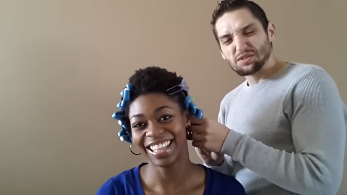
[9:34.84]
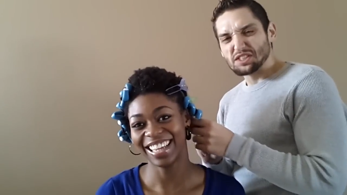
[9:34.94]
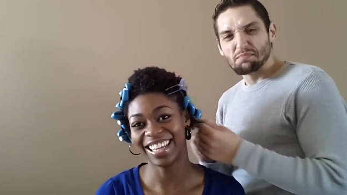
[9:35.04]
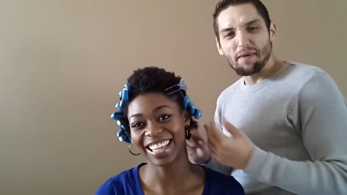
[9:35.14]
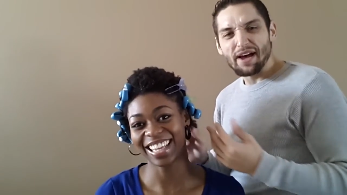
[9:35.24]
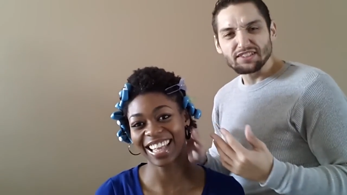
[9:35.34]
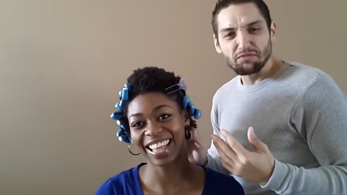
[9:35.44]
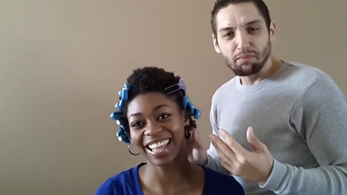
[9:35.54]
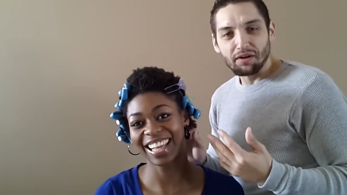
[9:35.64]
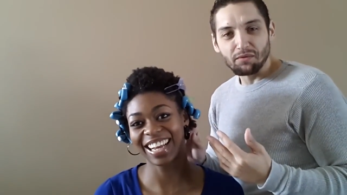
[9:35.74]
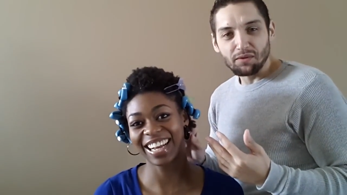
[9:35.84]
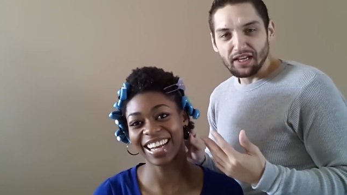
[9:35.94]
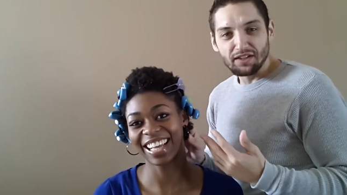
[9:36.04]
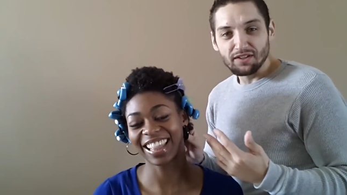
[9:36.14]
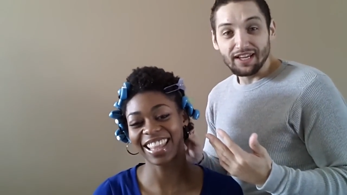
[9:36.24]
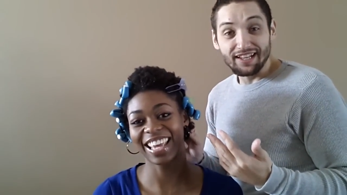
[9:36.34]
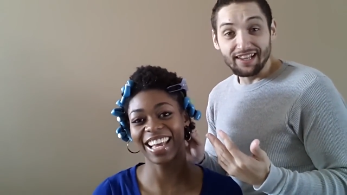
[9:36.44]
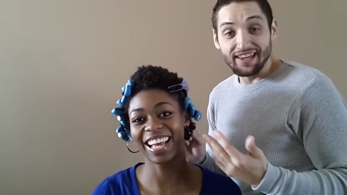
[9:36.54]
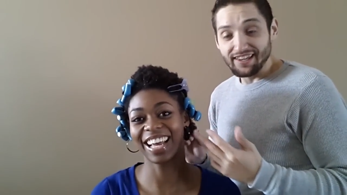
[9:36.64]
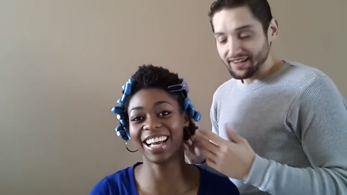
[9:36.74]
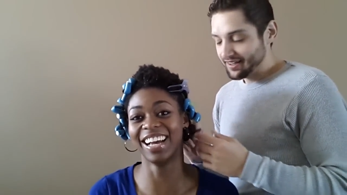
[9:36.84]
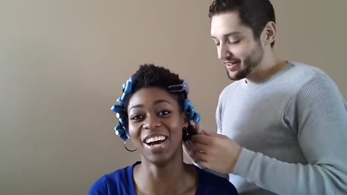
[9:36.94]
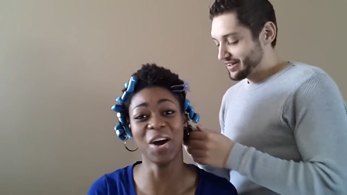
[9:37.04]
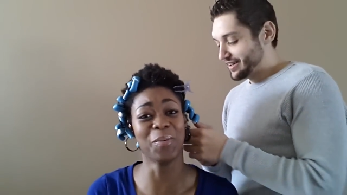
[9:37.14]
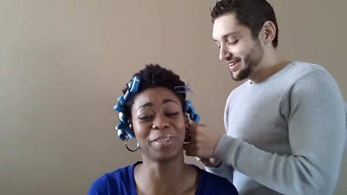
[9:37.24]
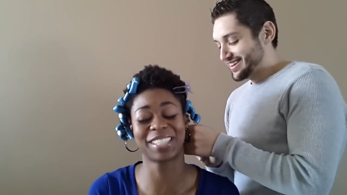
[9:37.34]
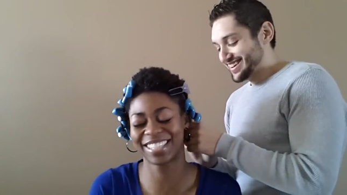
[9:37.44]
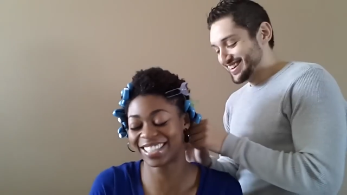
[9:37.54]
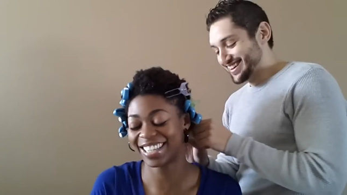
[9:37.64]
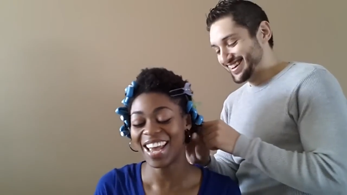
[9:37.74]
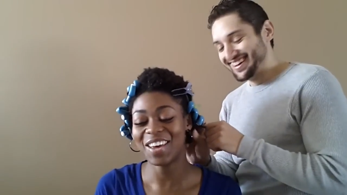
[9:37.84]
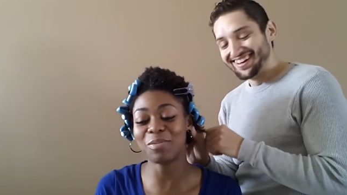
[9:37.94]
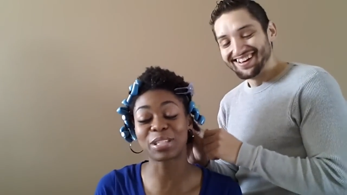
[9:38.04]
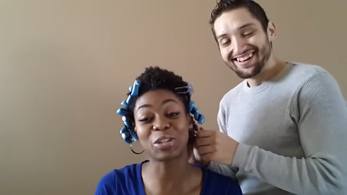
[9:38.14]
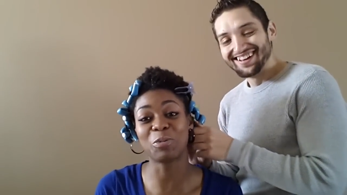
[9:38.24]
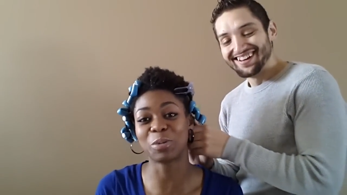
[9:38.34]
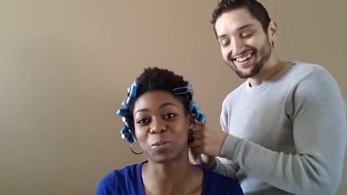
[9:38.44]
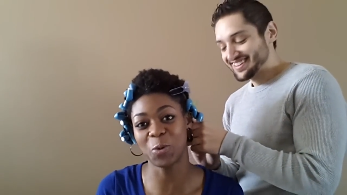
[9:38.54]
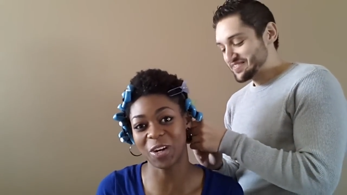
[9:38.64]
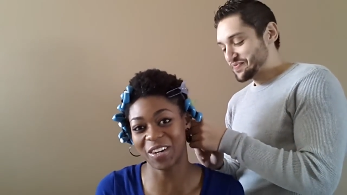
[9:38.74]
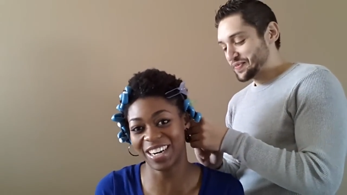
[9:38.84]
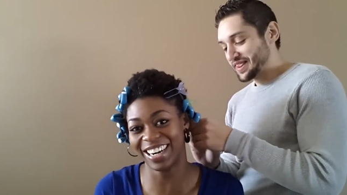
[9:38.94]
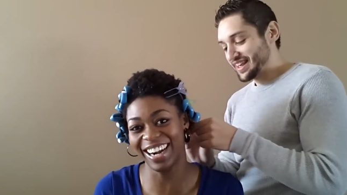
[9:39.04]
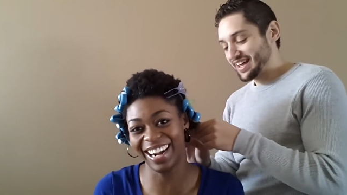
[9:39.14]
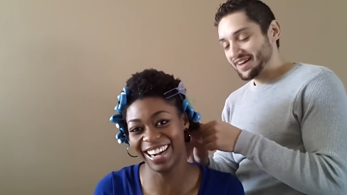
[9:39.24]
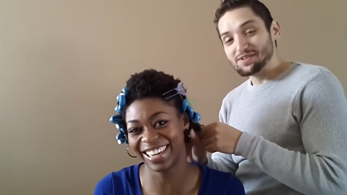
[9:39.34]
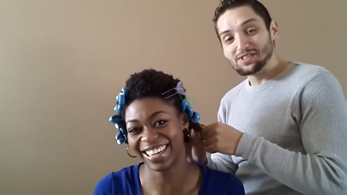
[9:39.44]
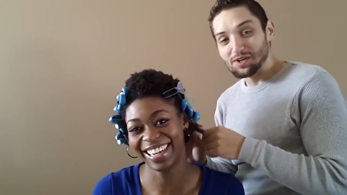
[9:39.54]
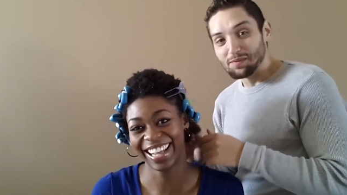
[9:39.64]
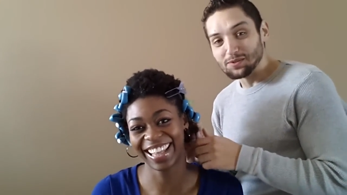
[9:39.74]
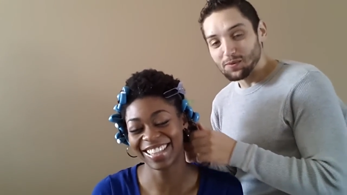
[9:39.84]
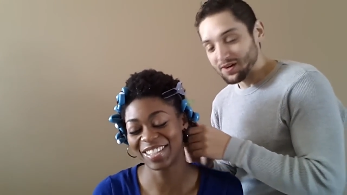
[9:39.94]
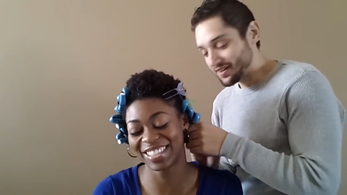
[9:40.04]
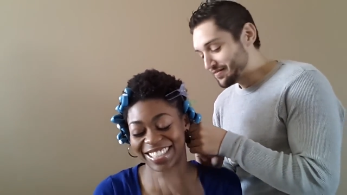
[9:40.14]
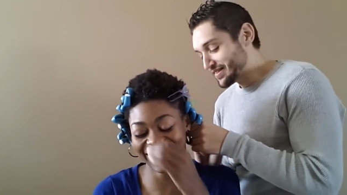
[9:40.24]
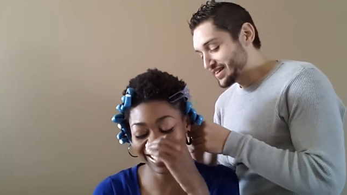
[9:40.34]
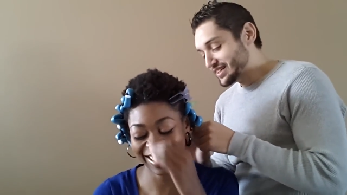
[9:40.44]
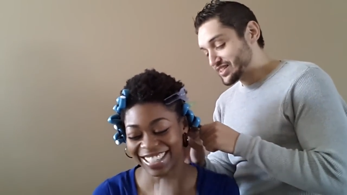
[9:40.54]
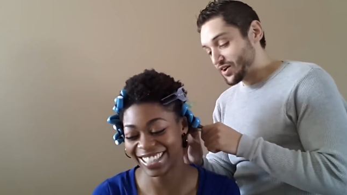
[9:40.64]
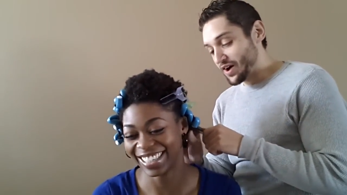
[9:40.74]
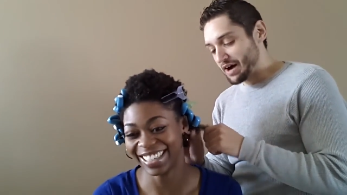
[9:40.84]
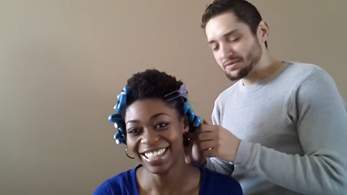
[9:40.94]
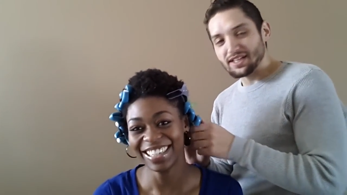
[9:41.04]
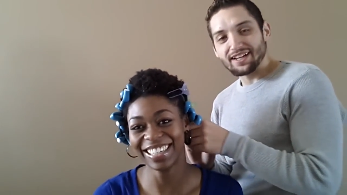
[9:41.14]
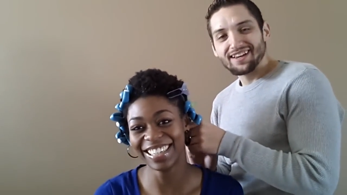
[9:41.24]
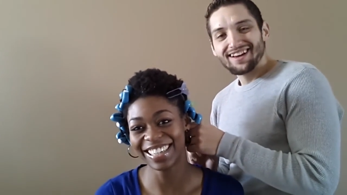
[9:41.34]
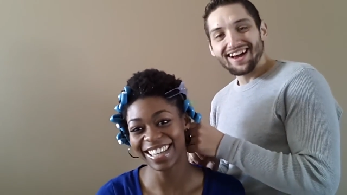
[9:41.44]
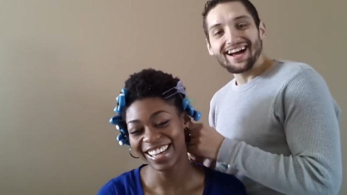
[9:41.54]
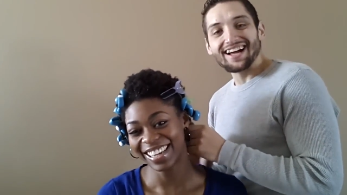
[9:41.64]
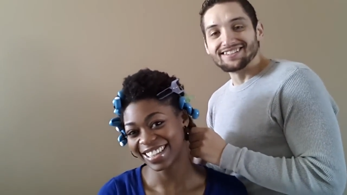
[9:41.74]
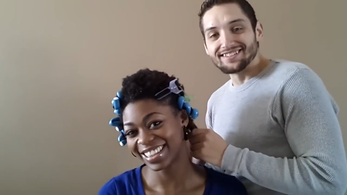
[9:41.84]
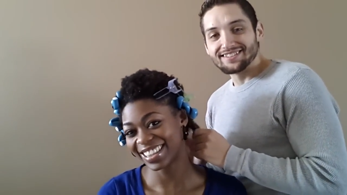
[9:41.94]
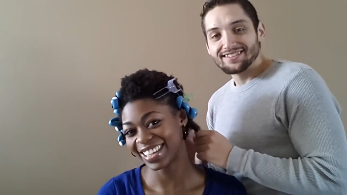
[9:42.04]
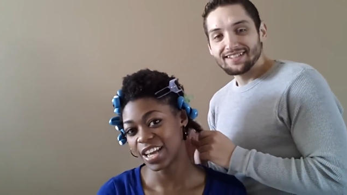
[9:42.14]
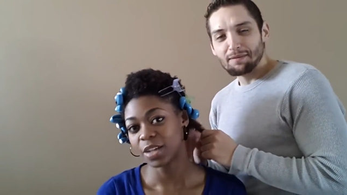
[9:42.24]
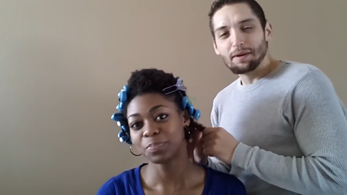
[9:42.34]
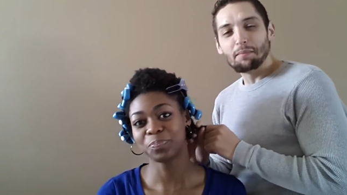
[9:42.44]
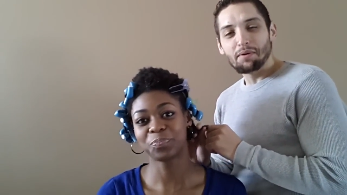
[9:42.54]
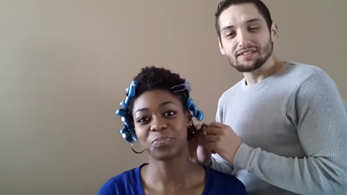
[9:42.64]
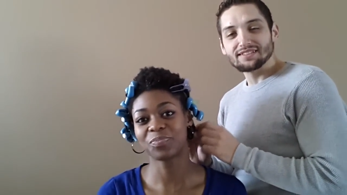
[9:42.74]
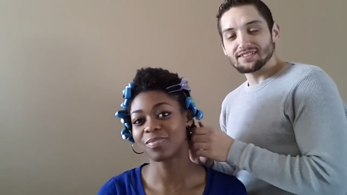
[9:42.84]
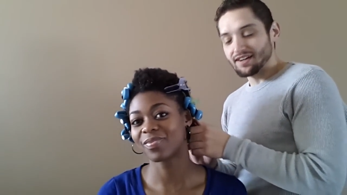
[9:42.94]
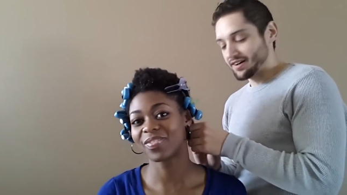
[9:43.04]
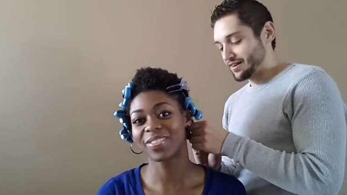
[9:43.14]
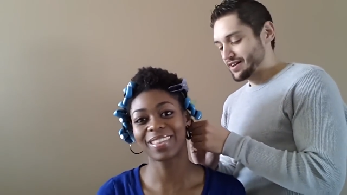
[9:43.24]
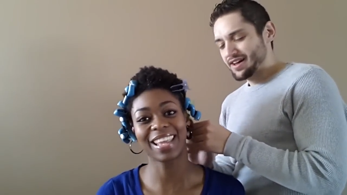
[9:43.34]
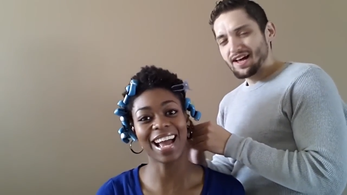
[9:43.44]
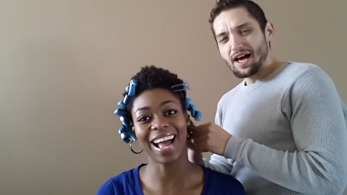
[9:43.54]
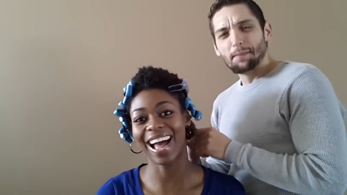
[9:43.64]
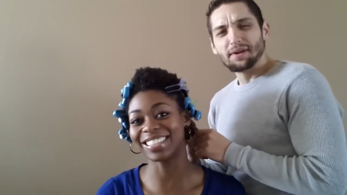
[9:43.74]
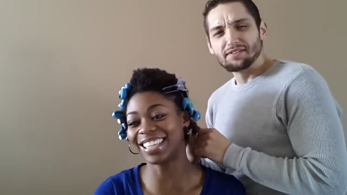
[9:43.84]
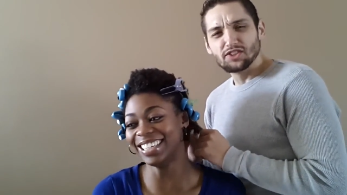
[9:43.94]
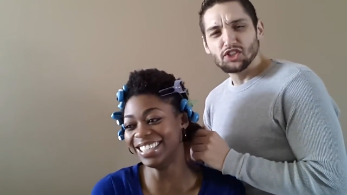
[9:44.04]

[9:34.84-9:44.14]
Speaker 1: that there was just massive puddle. Like, it looked like a lake. it, was,
Speaker 2: it was so much water. It
Speaker 1: was so much water. So I was like, I got this. I'm going to impress this girl. I'm going